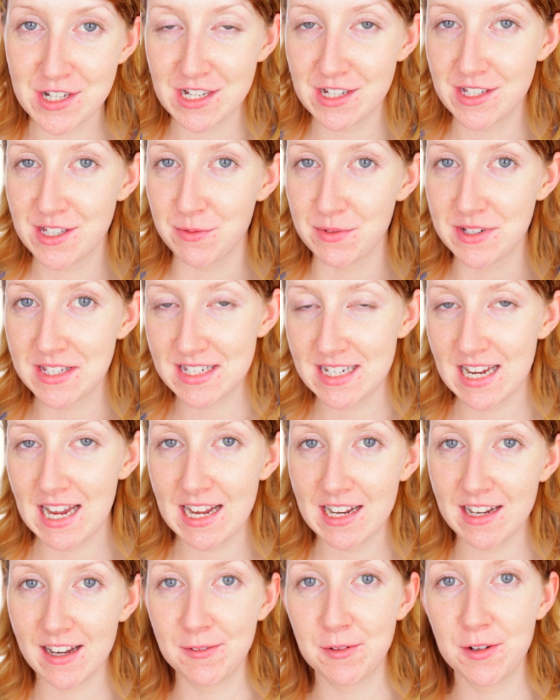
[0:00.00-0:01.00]
So
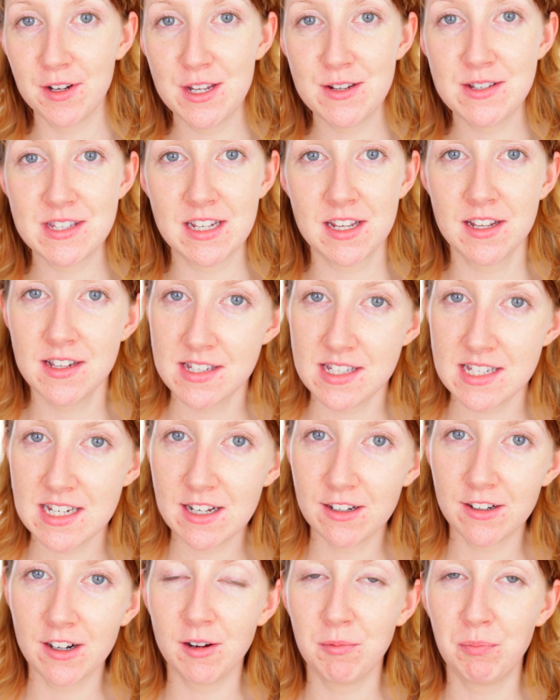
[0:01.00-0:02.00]
instead I'm going to use a
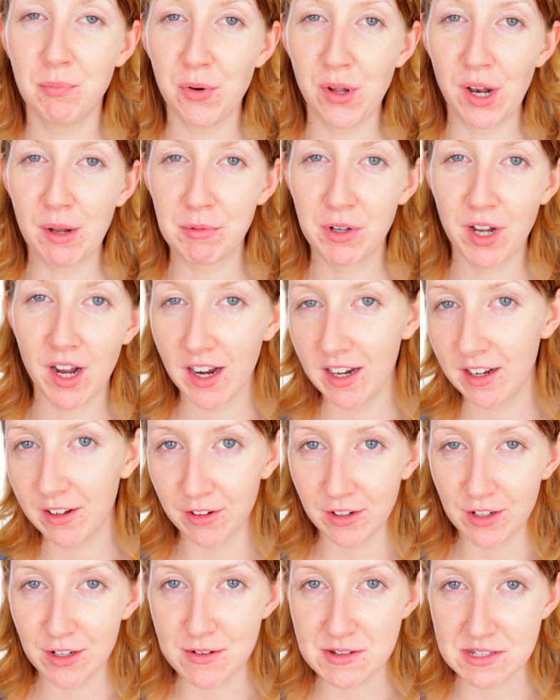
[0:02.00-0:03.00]
concealer, but I'm kind of
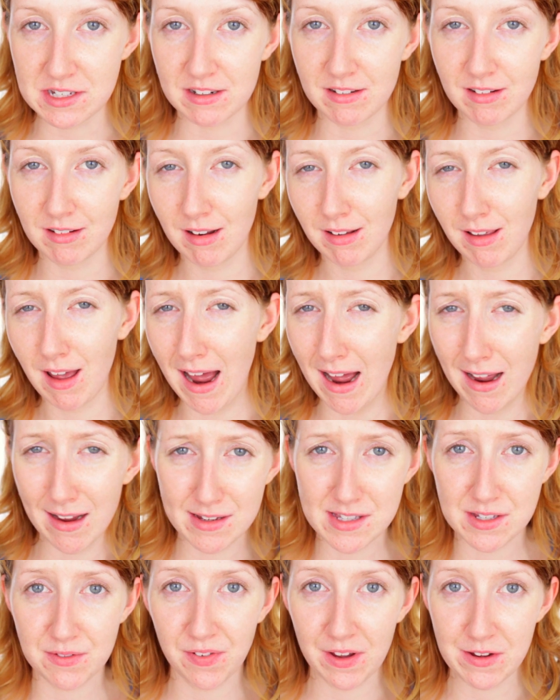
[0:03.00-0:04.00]
going to use it
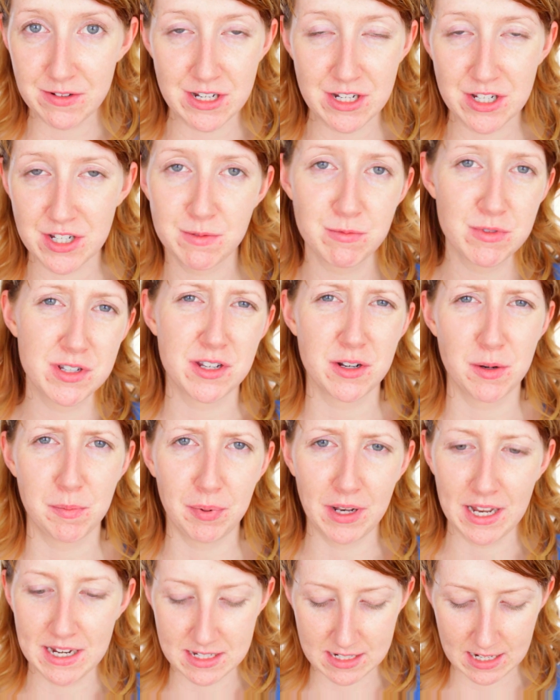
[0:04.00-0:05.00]
as a foundation. I'm just going
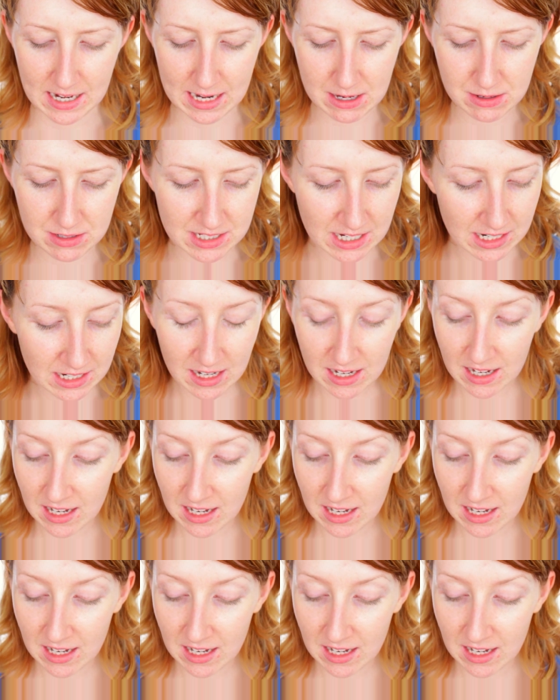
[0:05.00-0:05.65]
to blend it out.